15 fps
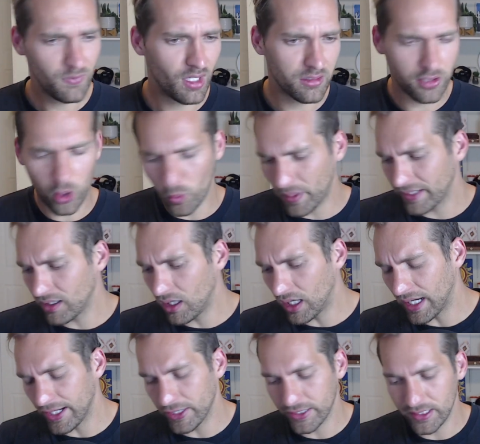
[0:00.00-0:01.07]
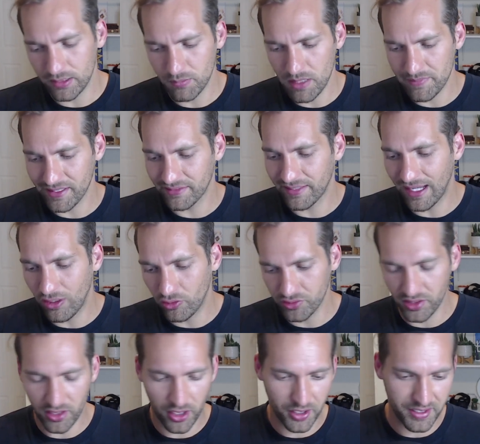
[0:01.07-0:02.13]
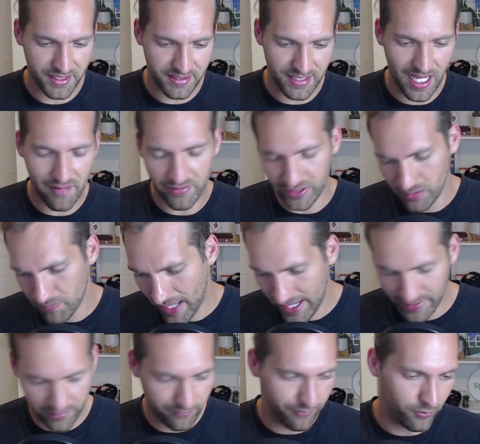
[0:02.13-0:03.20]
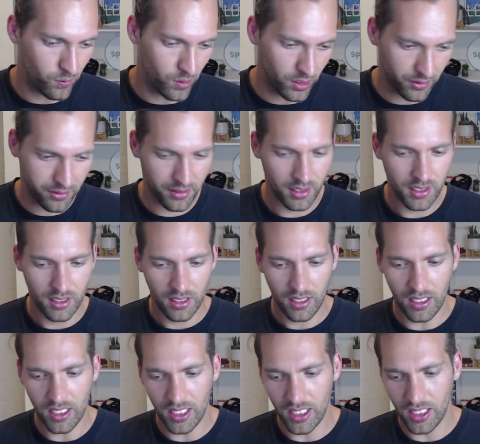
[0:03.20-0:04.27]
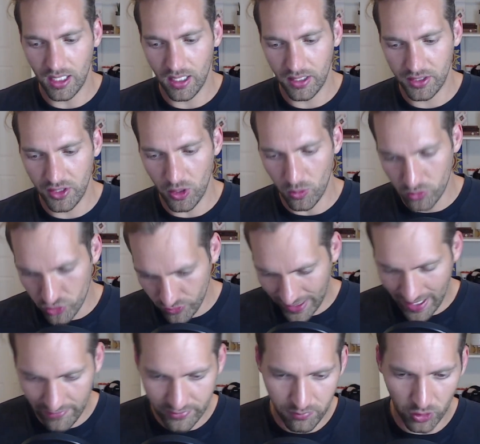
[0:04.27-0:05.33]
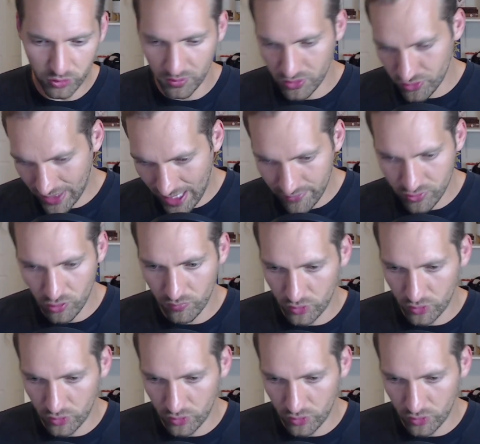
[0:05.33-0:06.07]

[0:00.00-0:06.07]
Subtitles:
going hiring maybe a talented artist, having the back and forth, drafts, multiple drafts over